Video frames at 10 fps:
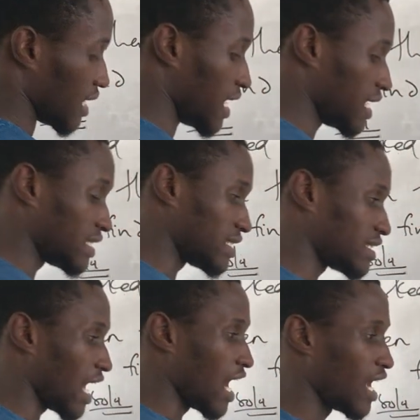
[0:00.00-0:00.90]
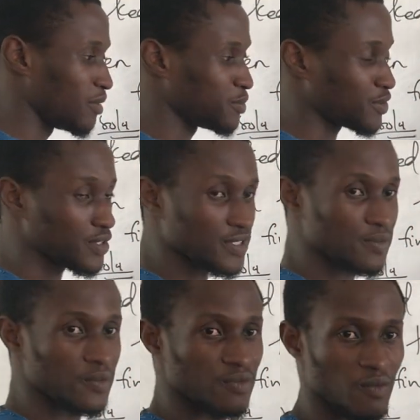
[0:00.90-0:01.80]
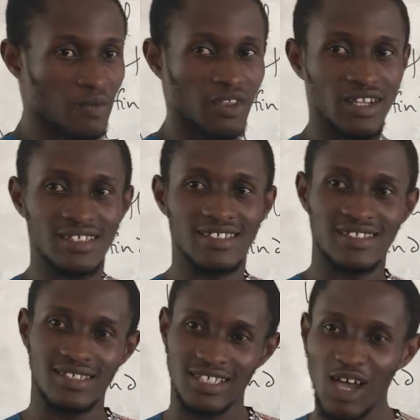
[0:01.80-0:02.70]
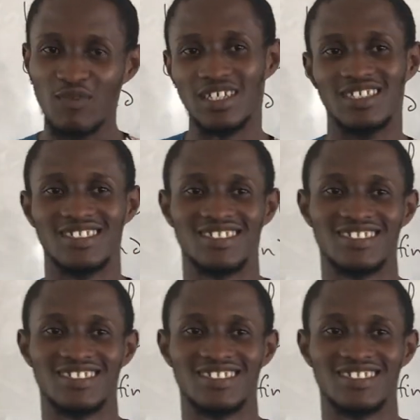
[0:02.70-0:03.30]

8 times 7.